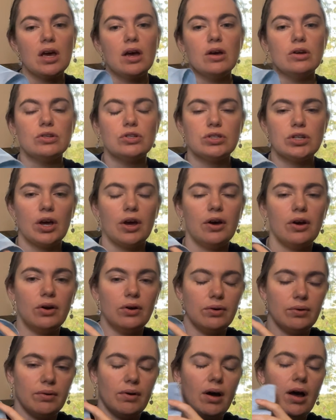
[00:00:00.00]

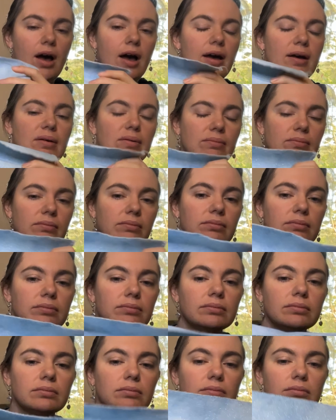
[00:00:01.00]
So I'm
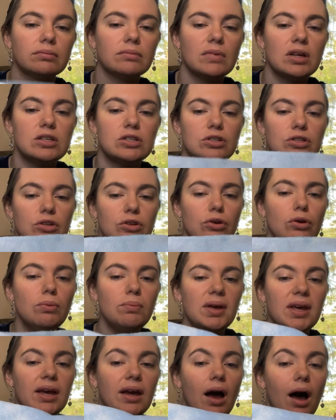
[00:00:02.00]

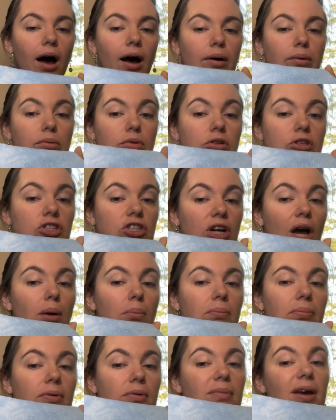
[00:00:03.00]
assuming I will
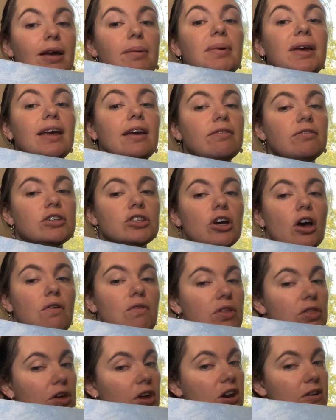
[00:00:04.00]
jump maybe even to over
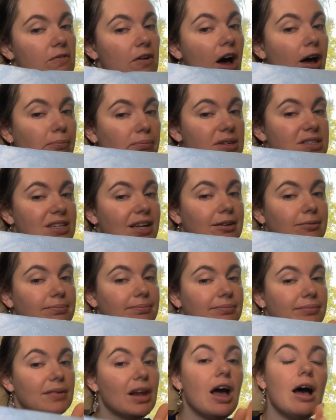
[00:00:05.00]
35%.
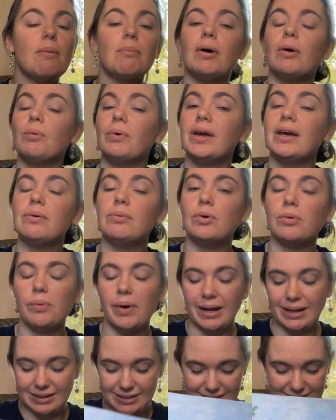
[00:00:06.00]
But we will
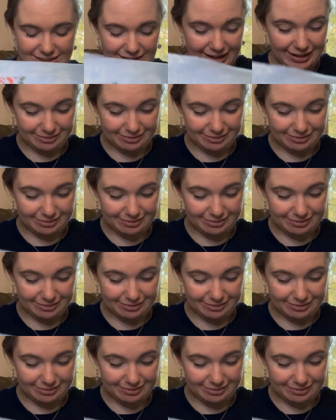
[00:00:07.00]
wait and see.